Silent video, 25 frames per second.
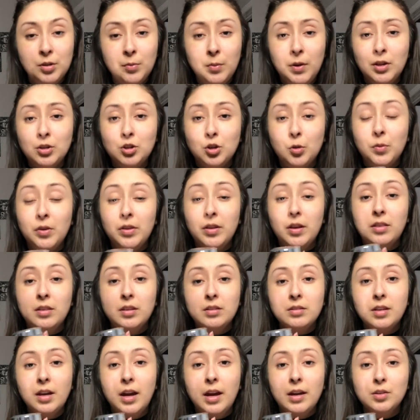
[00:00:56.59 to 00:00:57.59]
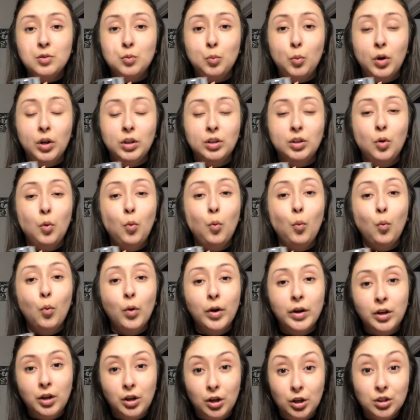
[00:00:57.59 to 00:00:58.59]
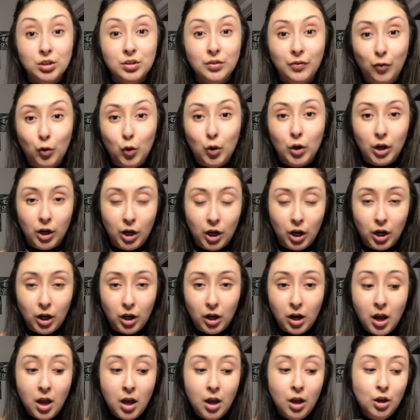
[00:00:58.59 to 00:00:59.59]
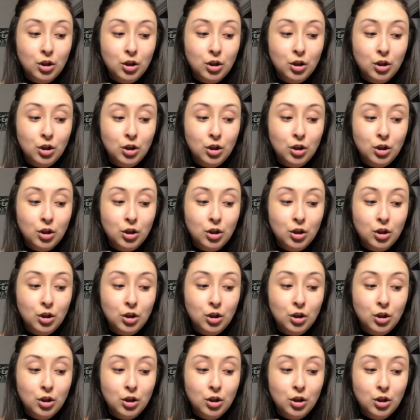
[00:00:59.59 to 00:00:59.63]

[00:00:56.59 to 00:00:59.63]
to me and told me that this has worked wonders for her.